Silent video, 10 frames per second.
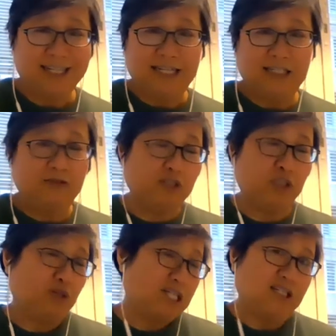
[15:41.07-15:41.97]

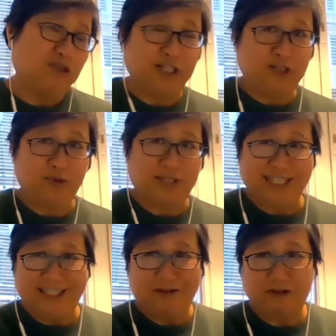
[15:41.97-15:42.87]
individual country doing
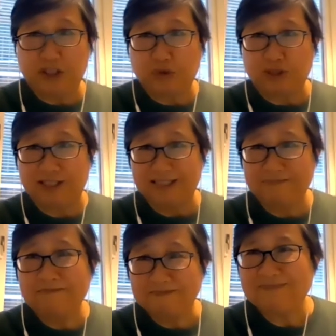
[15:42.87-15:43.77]
individual
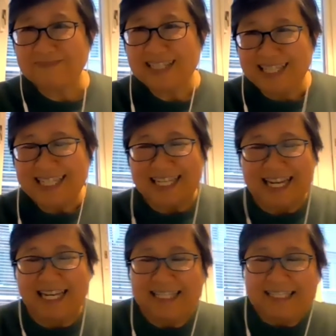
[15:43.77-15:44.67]

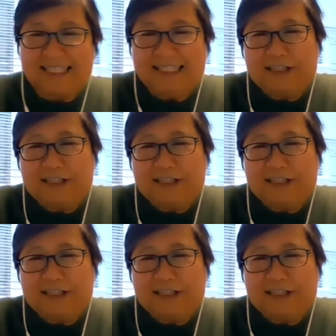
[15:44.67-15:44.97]
analyses.